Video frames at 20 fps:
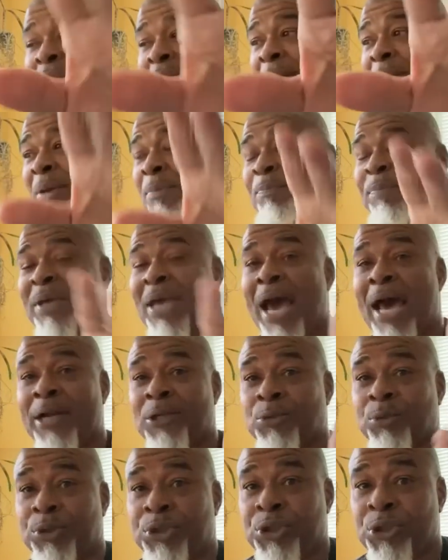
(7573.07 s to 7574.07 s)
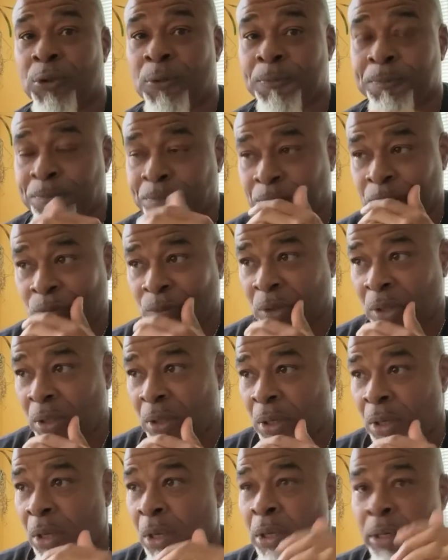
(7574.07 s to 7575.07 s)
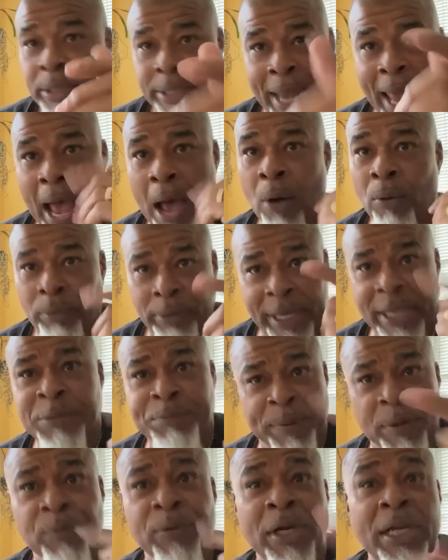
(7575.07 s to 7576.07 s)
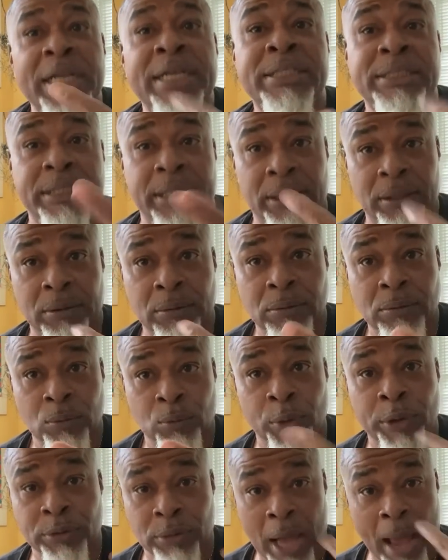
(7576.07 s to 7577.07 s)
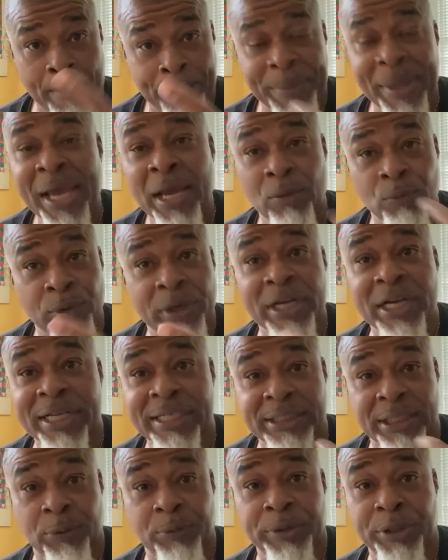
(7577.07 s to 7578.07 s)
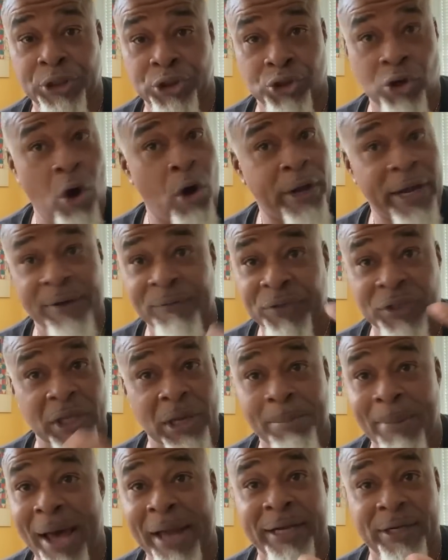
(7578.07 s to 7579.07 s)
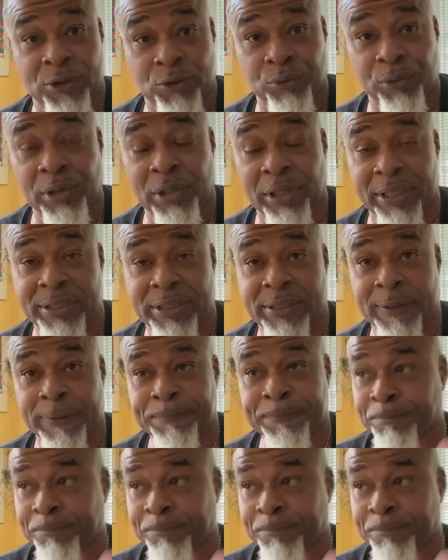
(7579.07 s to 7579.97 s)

Let me be honest with you. Now, let's be realistic. We're, I'm being realistic with this talk. Everything about it is realistic.